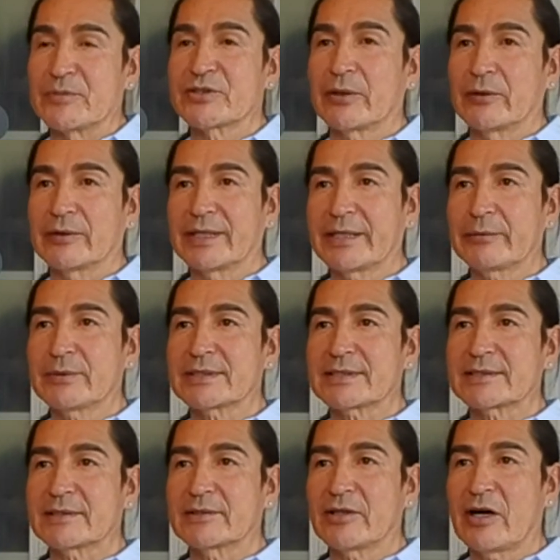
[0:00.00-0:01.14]
So he
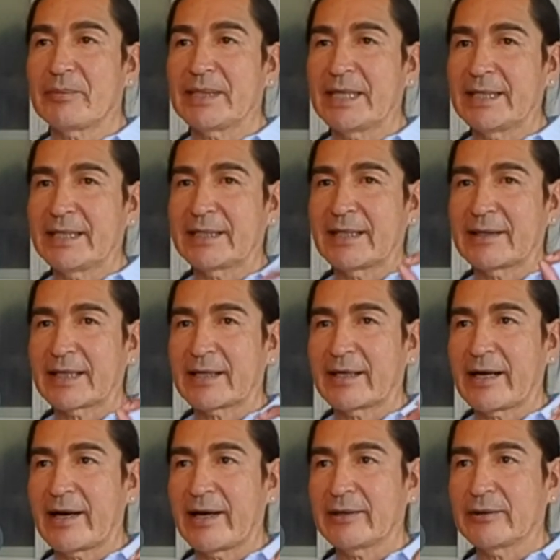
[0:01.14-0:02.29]
was nominated, and the
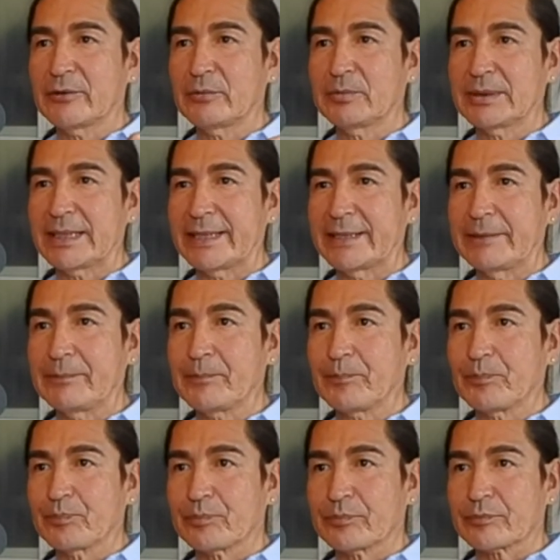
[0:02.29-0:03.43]
guy who played him
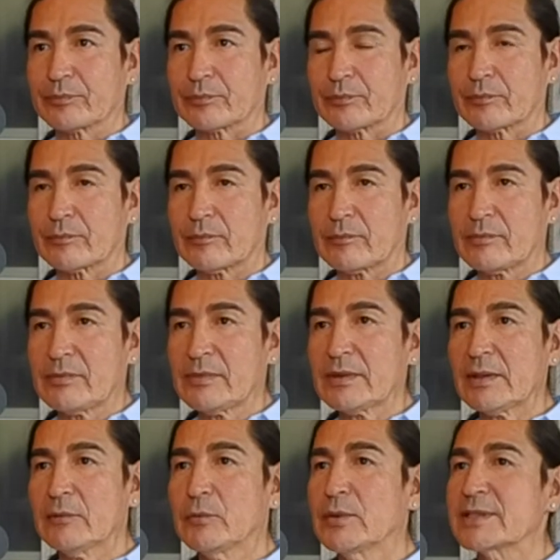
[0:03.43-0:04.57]

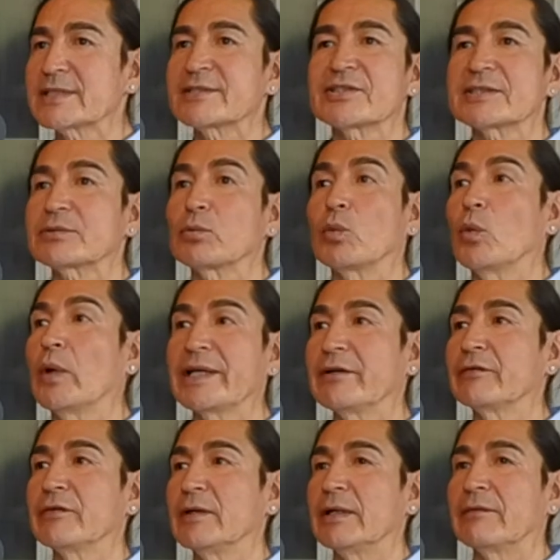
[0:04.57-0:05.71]
was just
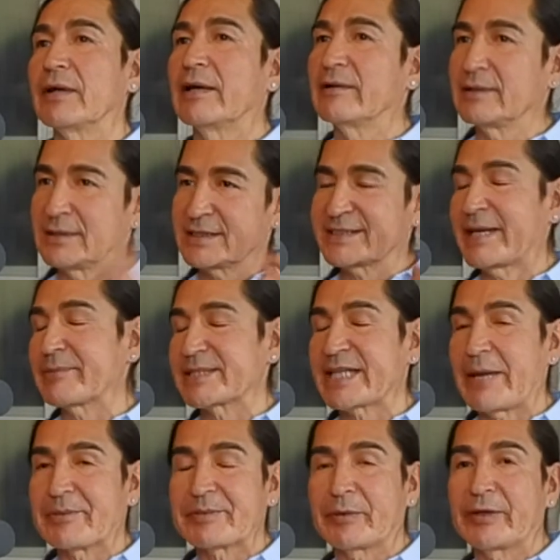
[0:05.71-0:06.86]
wonderful. His name
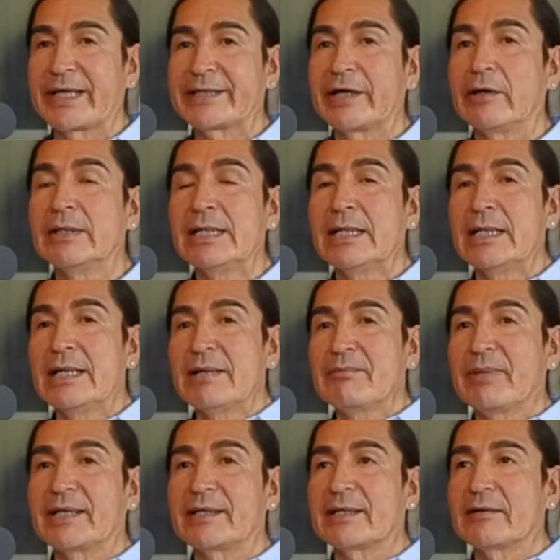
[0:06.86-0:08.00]
escapes me right now,
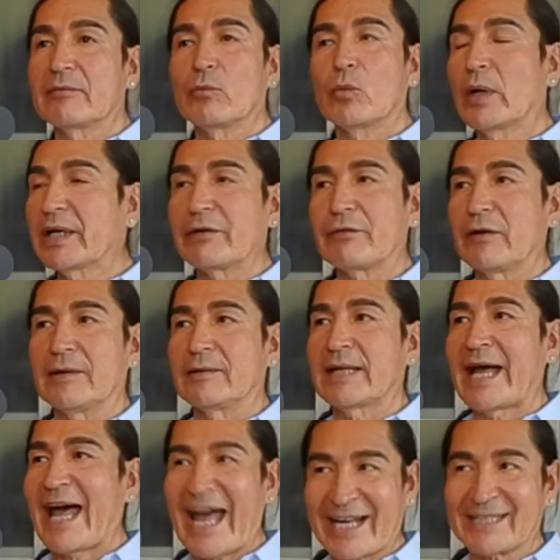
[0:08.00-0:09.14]
but wonderful
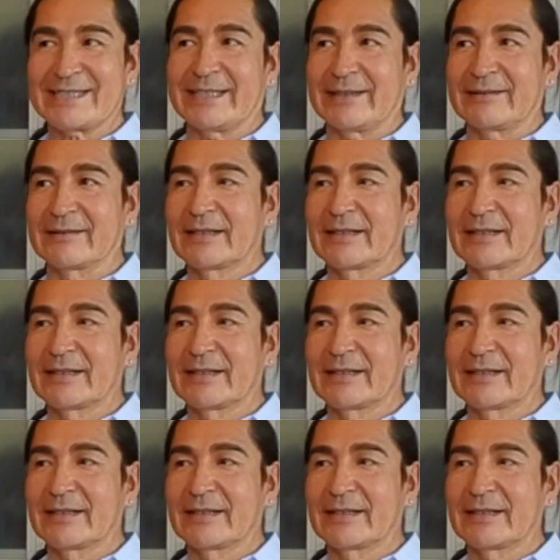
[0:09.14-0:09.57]
acting.